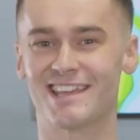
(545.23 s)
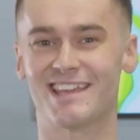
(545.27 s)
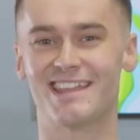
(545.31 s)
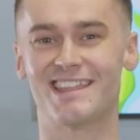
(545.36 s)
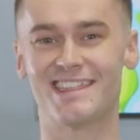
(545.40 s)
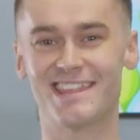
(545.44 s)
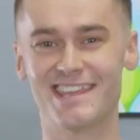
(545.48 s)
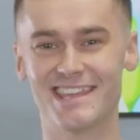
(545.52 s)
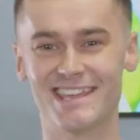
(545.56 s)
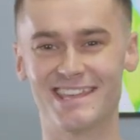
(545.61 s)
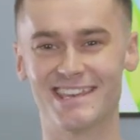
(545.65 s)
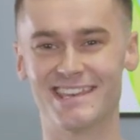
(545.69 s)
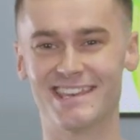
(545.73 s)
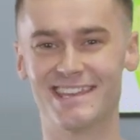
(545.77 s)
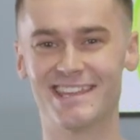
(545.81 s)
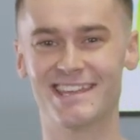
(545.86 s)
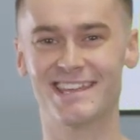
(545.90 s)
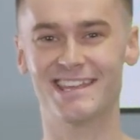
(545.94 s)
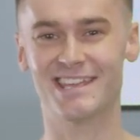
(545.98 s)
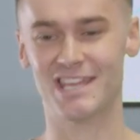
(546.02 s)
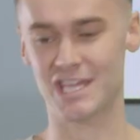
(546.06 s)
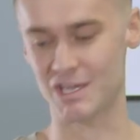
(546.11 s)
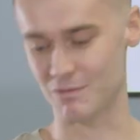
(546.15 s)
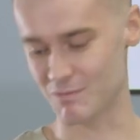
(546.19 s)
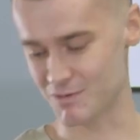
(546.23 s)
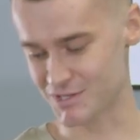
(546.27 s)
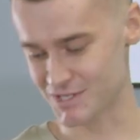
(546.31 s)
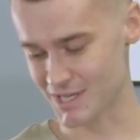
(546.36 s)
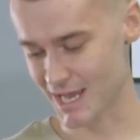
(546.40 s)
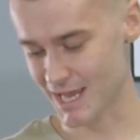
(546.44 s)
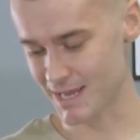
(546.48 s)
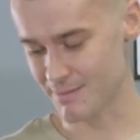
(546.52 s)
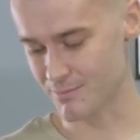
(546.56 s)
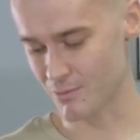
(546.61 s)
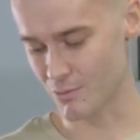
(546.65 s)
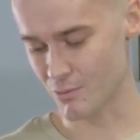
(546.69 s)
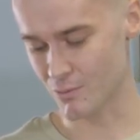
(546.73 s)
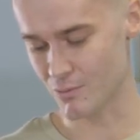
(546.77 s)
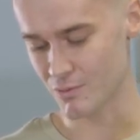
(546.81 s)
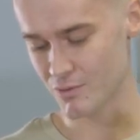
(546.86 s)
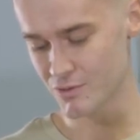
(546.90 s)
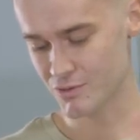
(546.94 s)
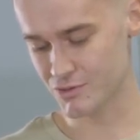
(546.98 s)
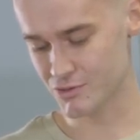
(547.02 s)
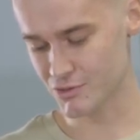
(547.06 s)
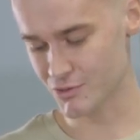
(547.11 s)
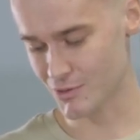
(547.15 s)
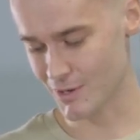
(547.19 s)
then he was able
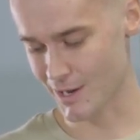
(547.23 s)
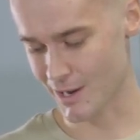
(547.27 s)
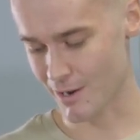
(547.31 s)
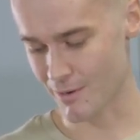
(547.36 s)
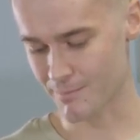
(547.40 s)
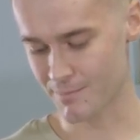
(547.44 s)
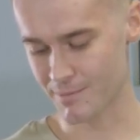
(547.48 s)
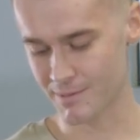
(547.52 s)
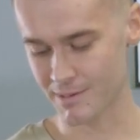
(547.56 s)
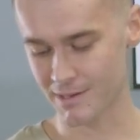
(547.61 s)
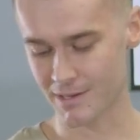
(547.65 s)
to help.